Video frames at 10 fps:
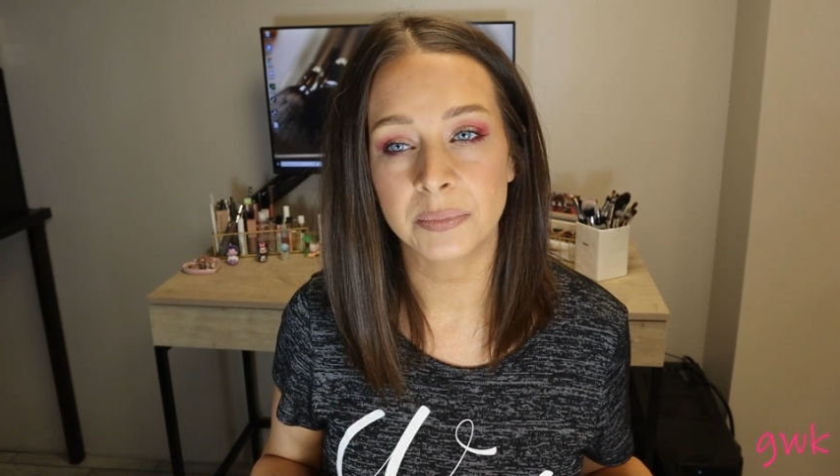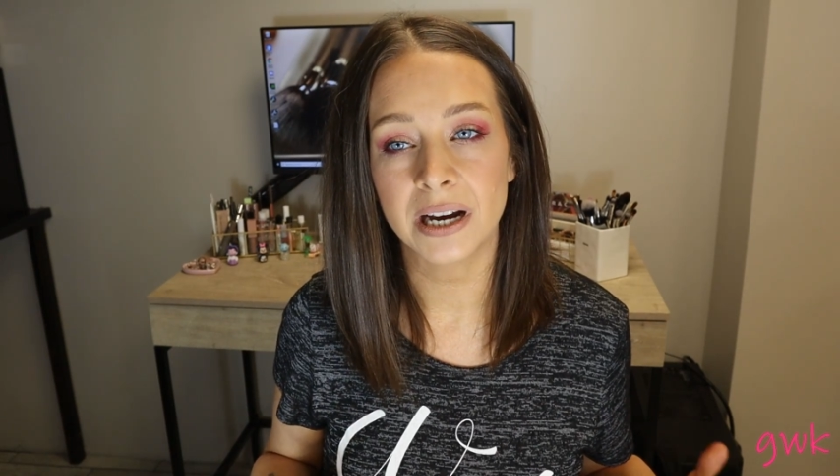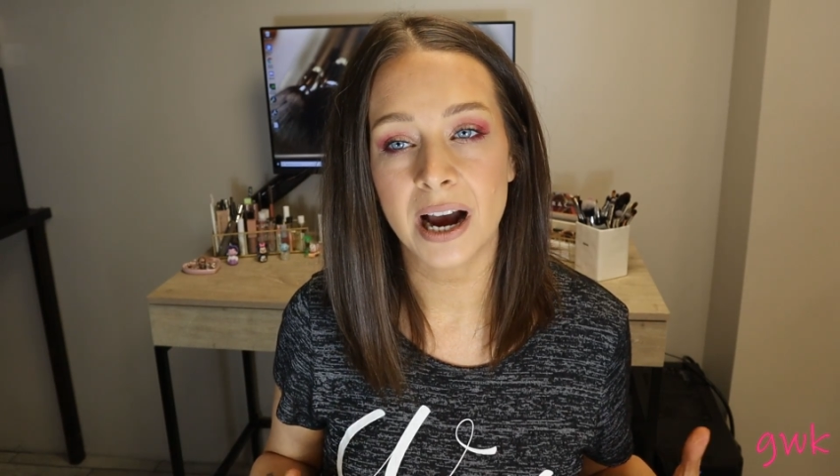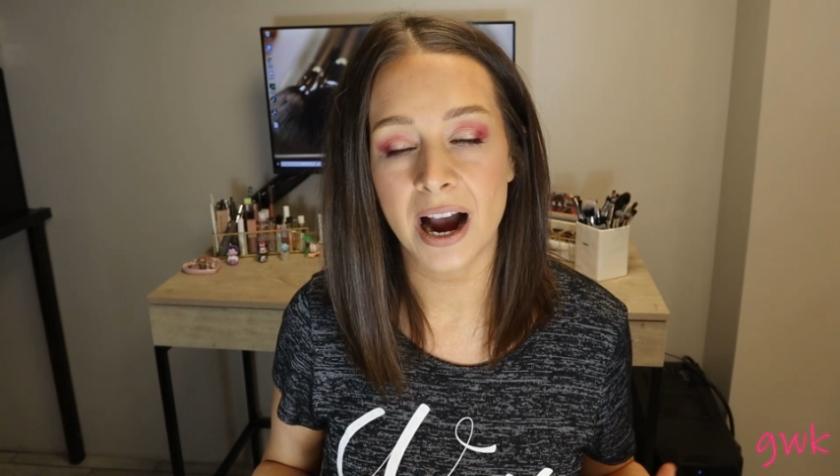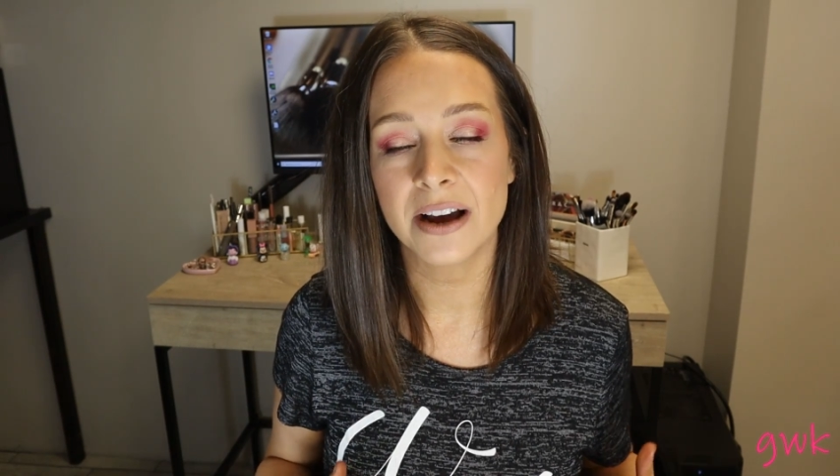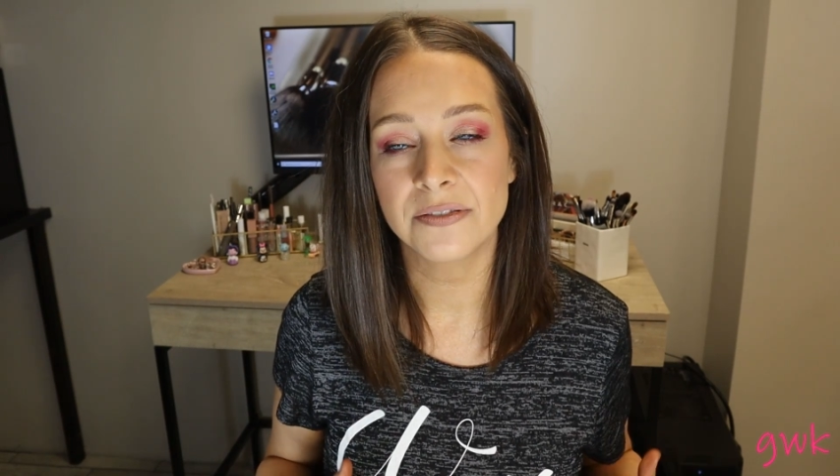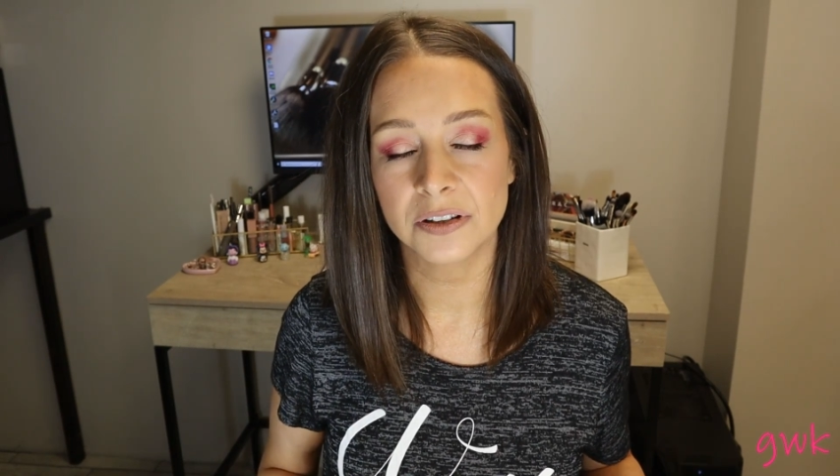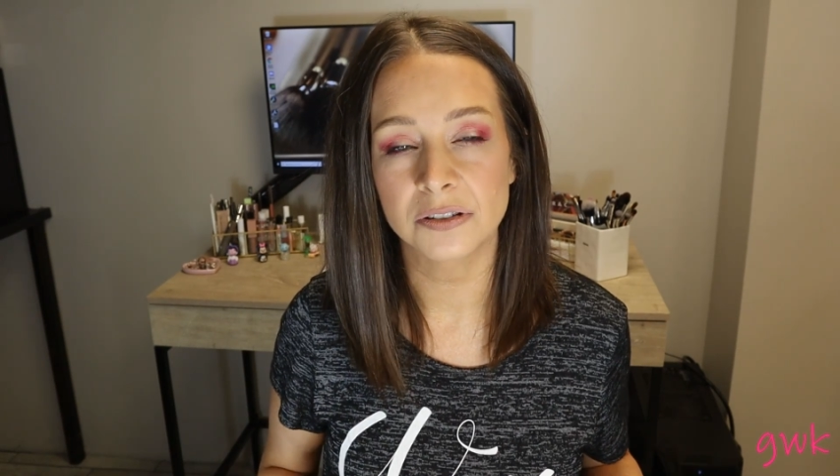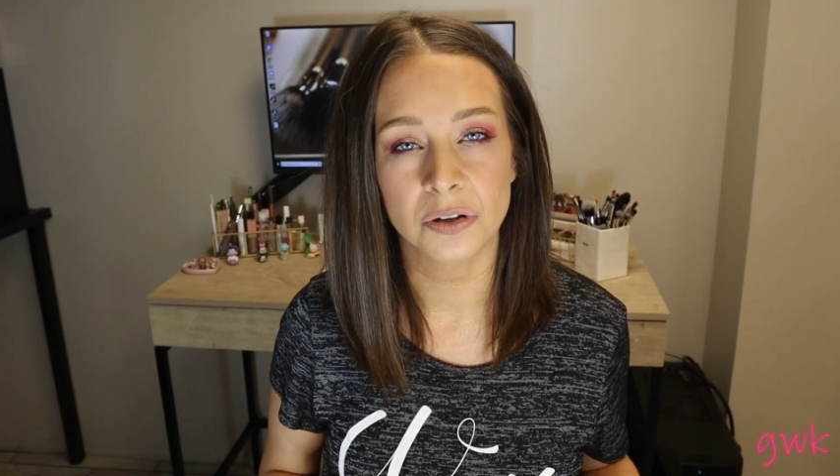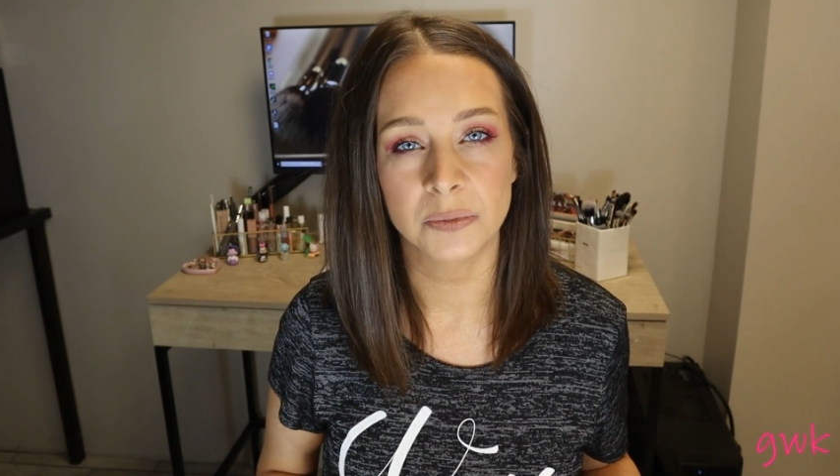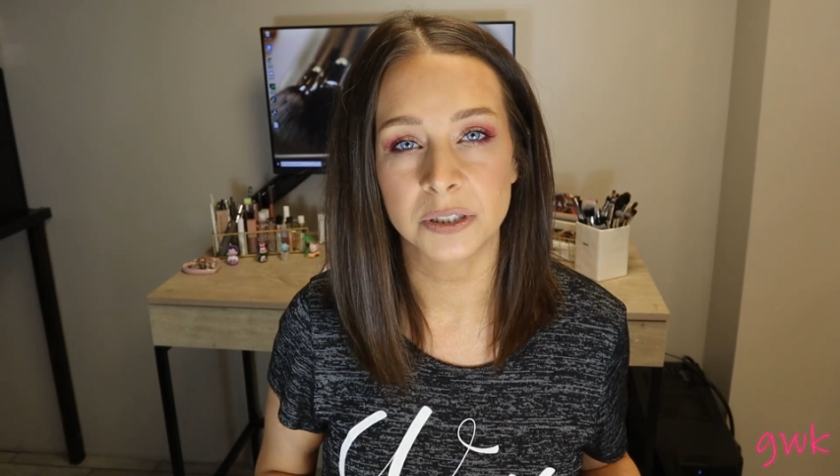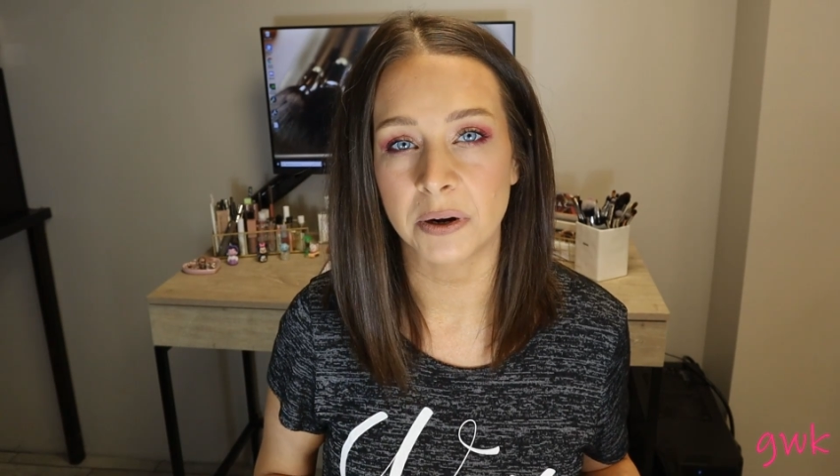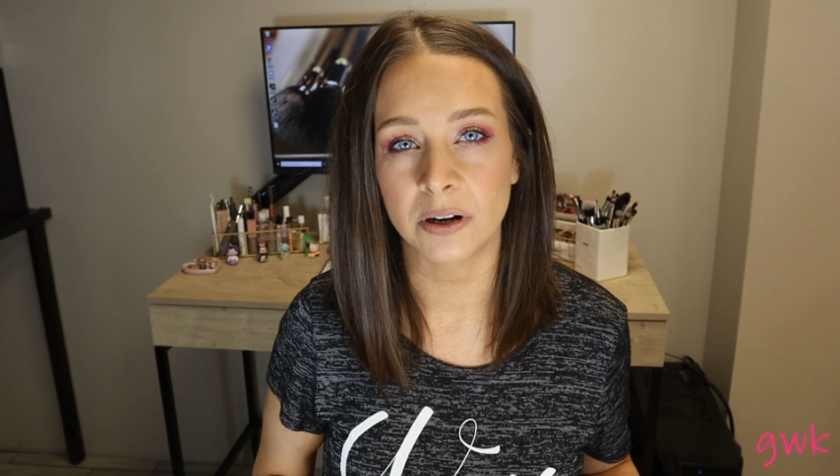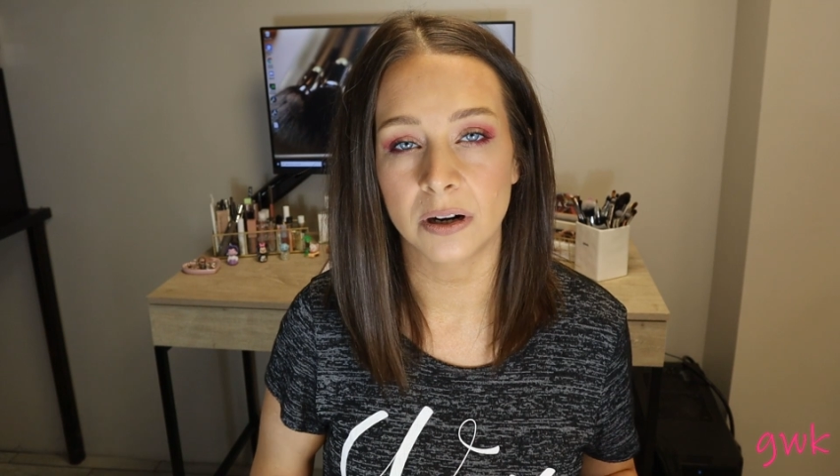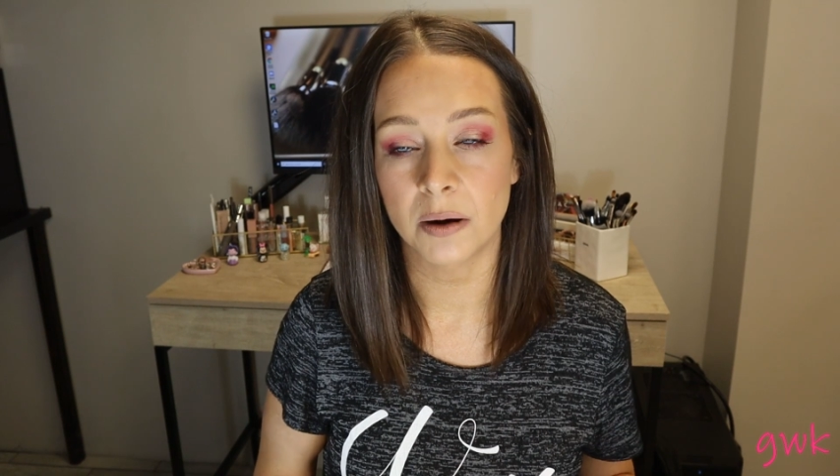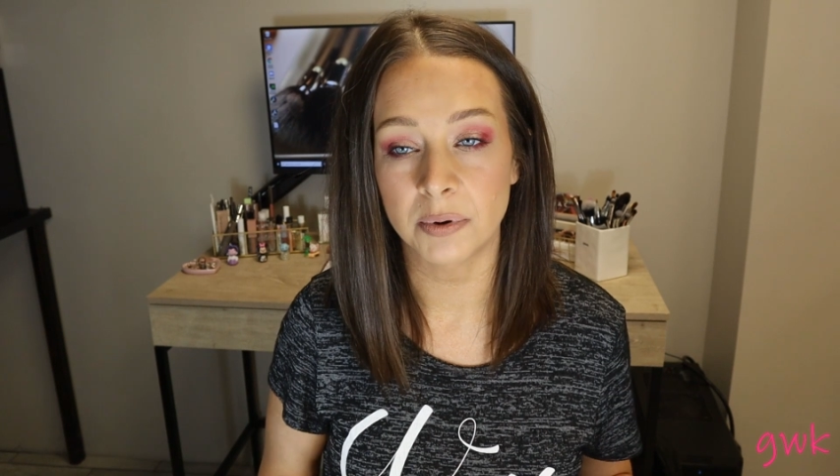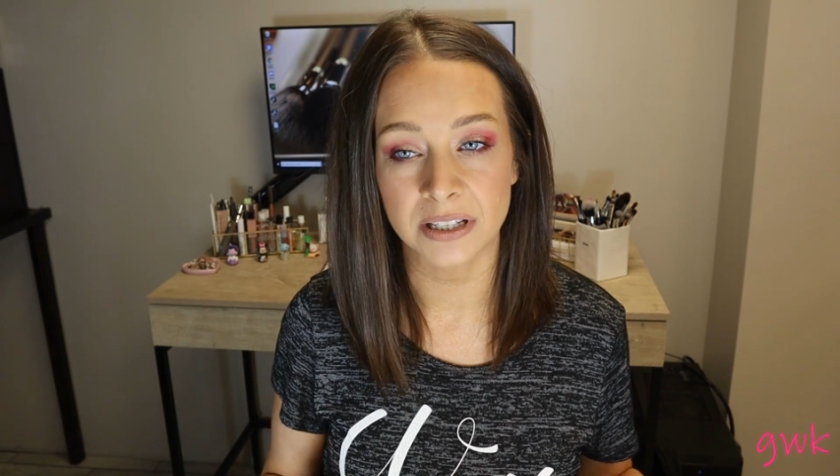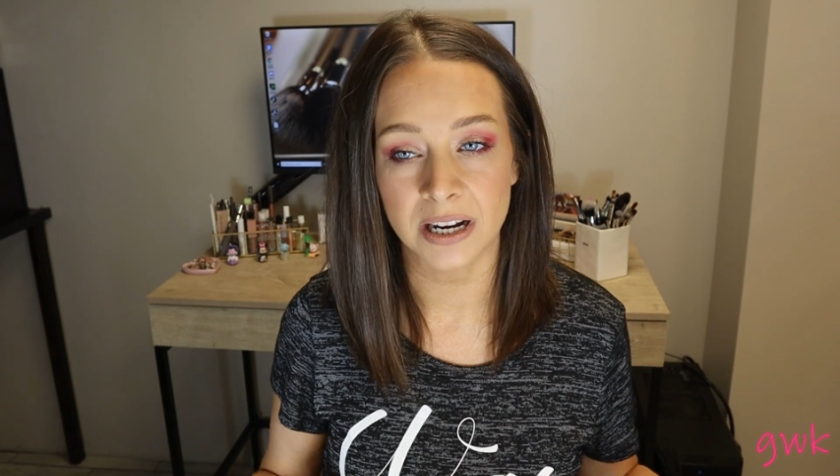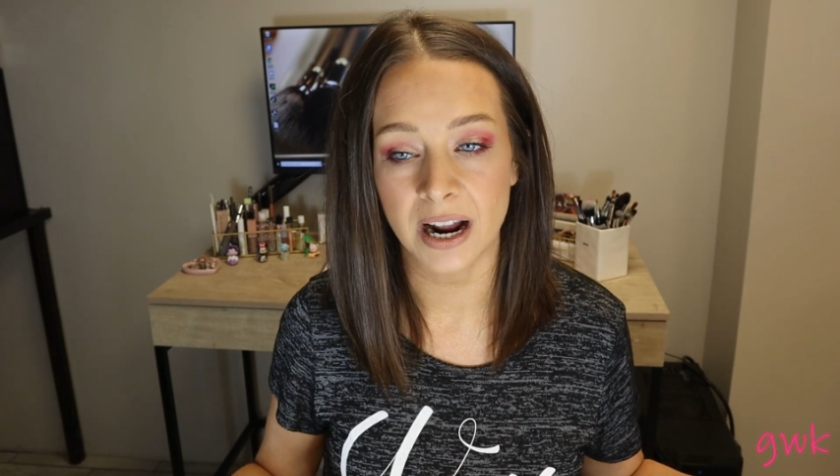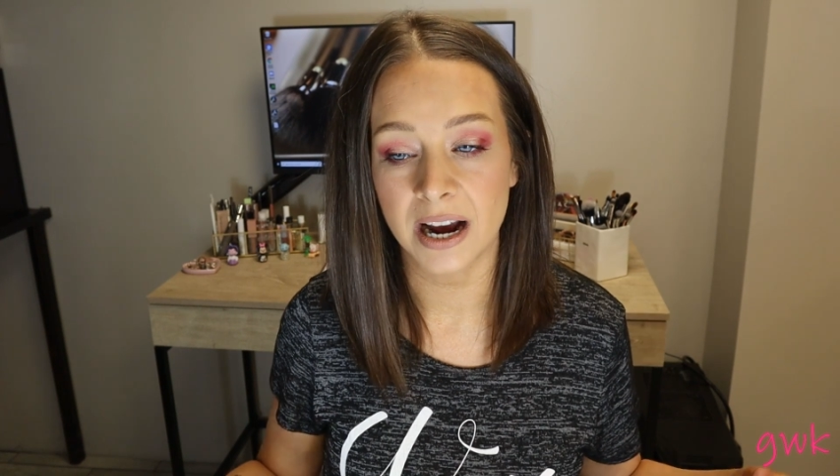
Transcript: but I feel so much better about that.